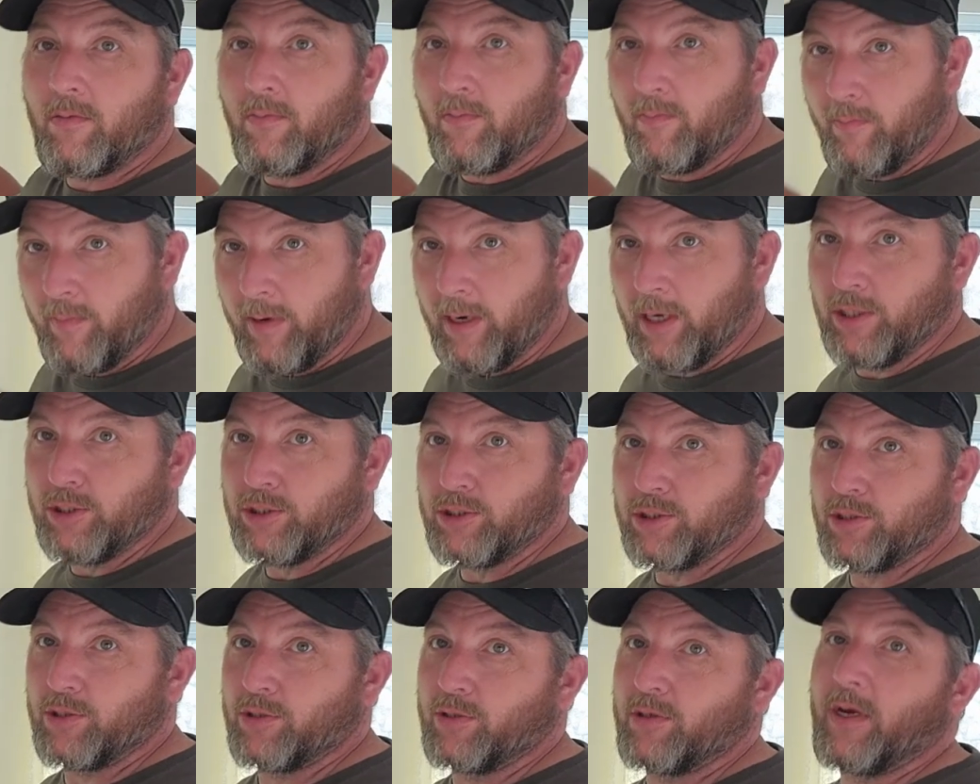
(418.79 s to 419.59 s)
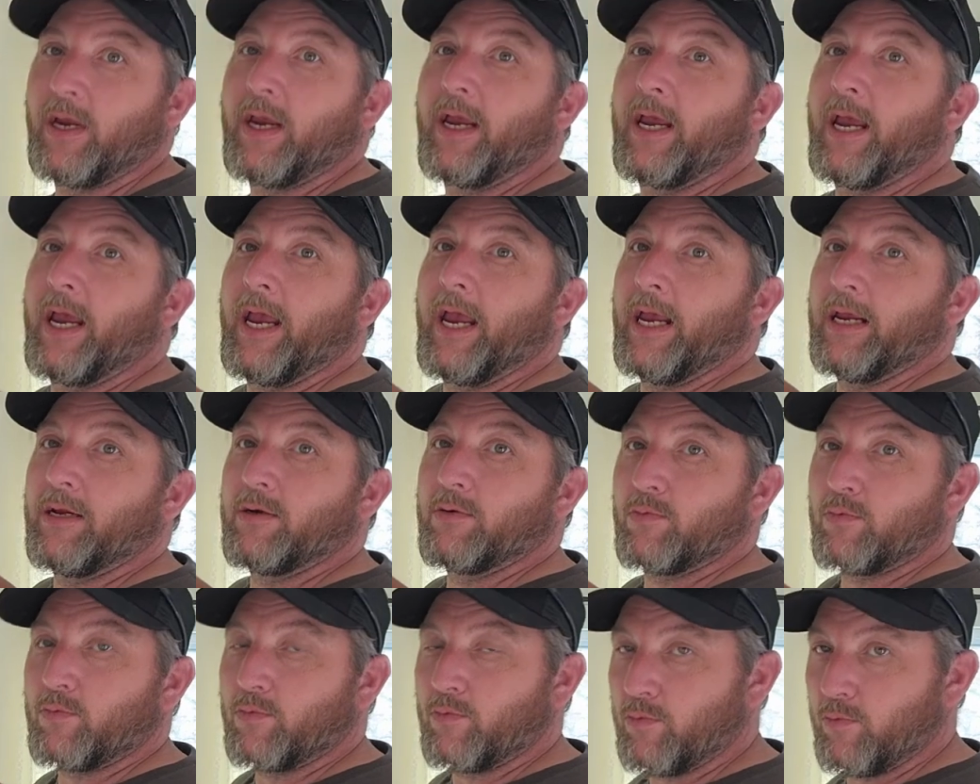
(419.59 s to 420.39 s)
and
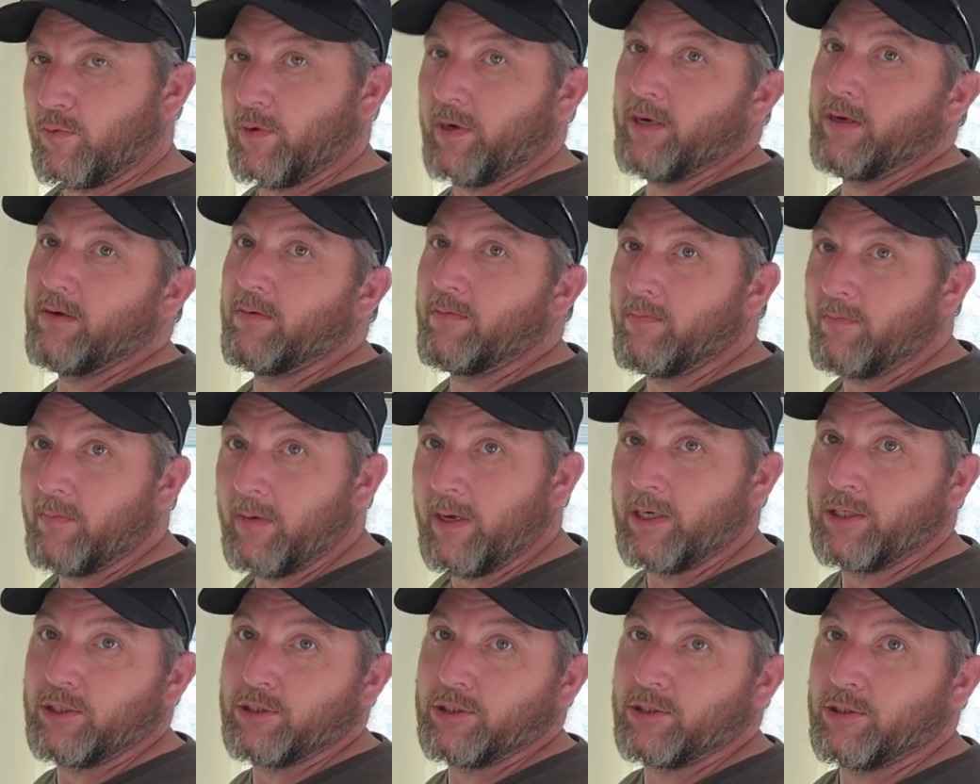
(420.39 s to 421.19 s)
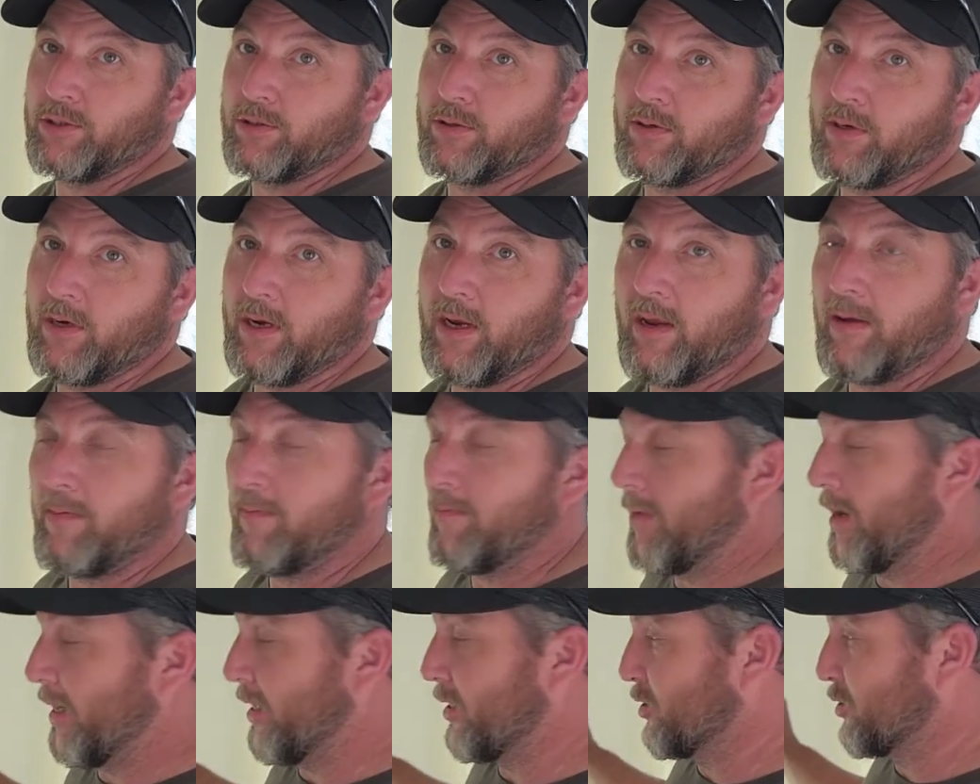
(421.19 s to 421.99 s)
re-measure, and
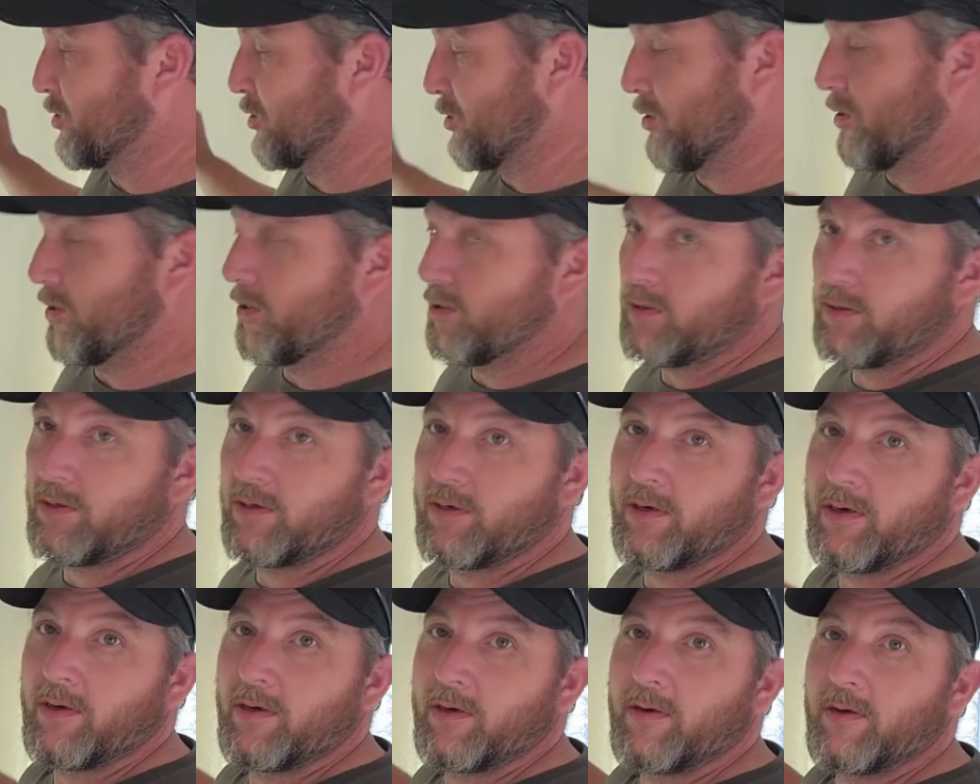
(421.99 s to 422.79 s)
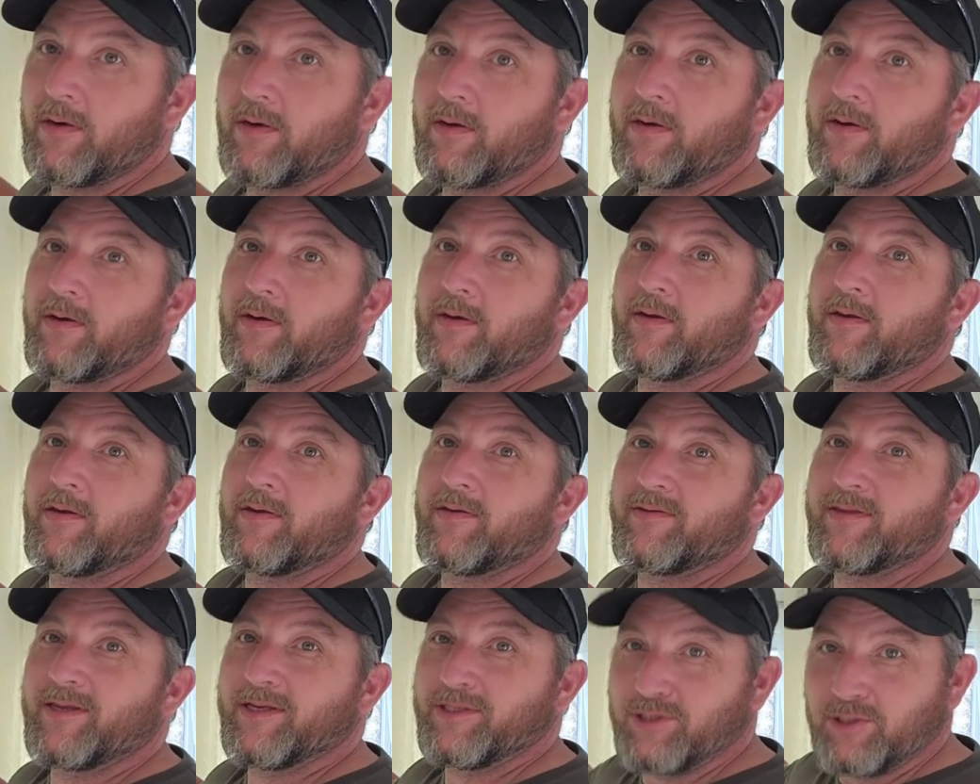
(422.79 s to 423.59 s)
make sure
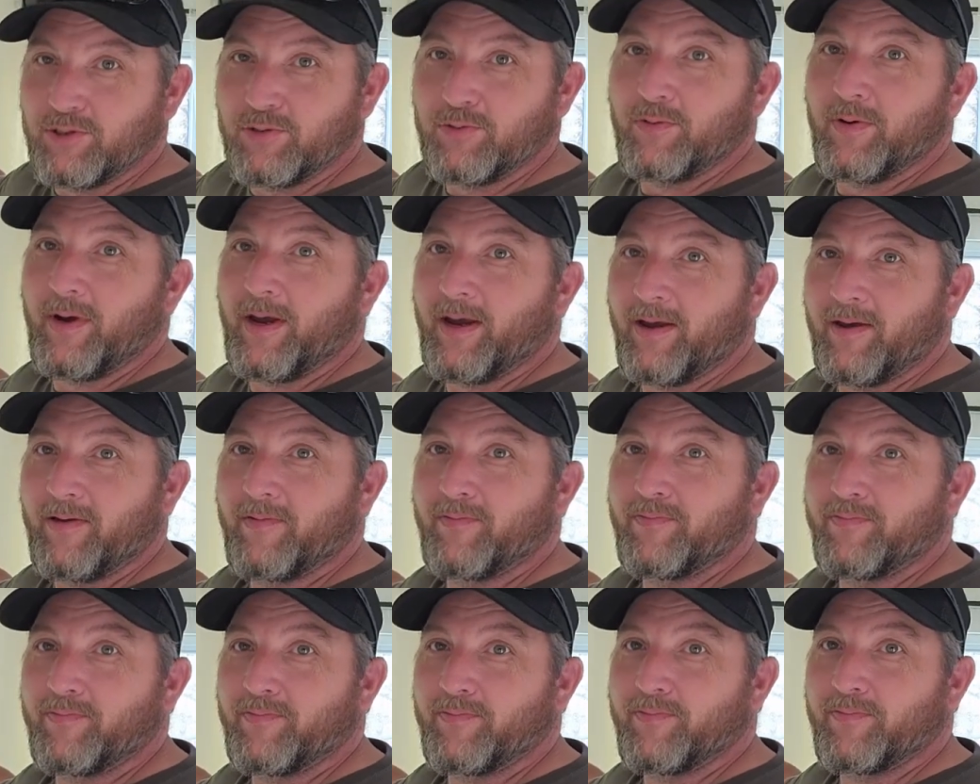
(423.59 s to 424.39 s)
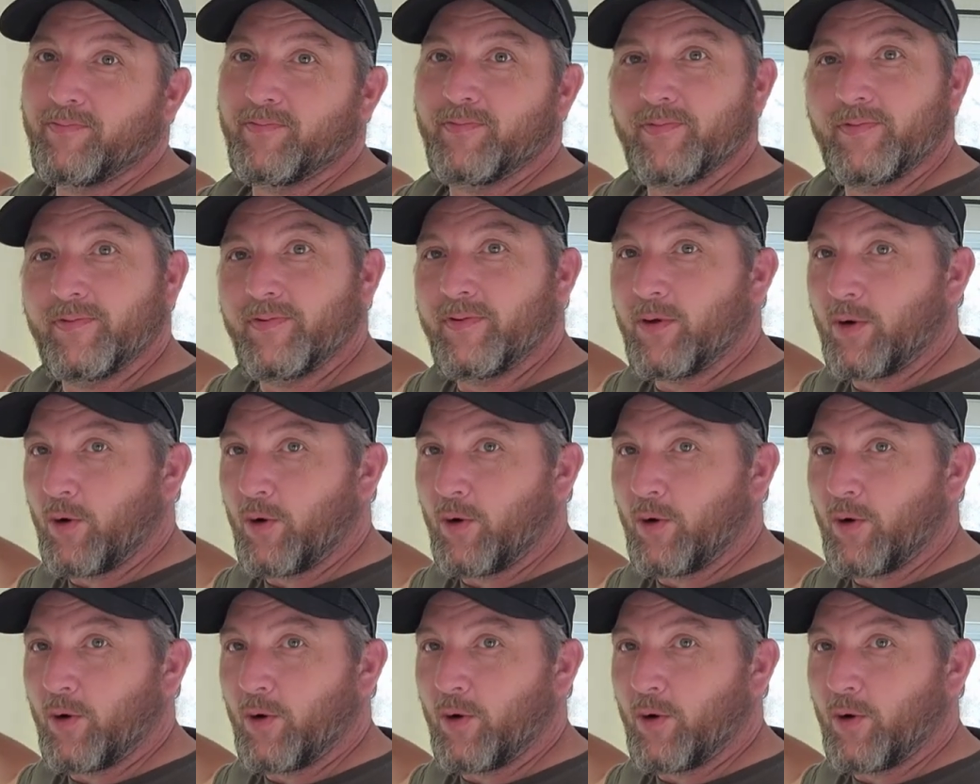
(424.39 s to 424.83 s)
that you have the